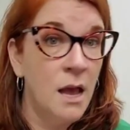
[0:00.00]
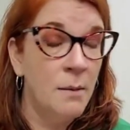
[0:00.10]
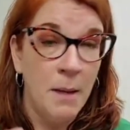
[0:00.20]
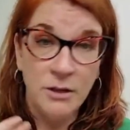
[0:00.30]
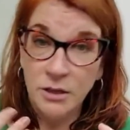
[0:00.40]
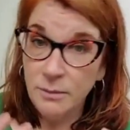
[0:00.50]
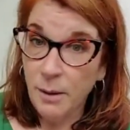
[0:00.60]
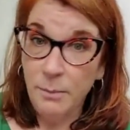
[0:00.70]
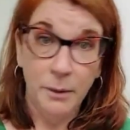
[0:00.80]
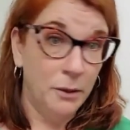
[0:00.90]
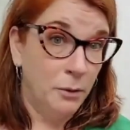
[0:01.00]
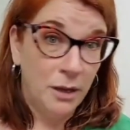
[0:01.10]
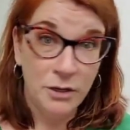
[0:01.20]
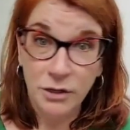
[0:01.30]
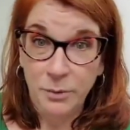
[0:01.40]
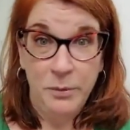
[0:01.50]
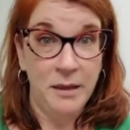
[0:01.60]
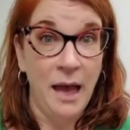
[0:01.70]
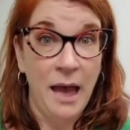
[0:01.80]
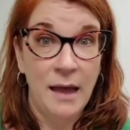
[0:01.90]
Magic is about building a relationship with
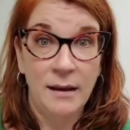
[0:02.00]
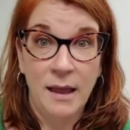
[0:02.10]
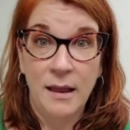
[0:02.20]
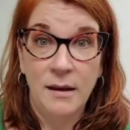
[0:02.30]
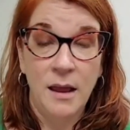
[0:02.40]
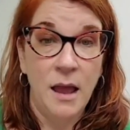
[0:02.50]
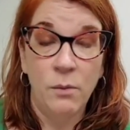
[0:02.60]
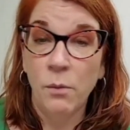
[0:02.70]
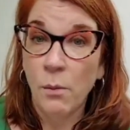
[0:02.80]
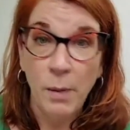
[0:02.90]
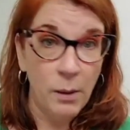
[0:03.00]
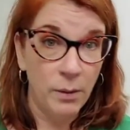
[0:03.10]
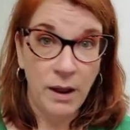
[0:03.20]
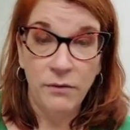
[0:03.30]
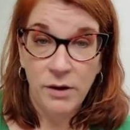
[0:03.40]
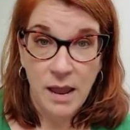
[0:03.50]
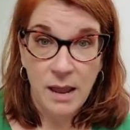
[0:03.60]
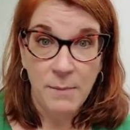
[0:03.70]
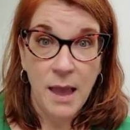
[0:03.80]
God and by whatever name,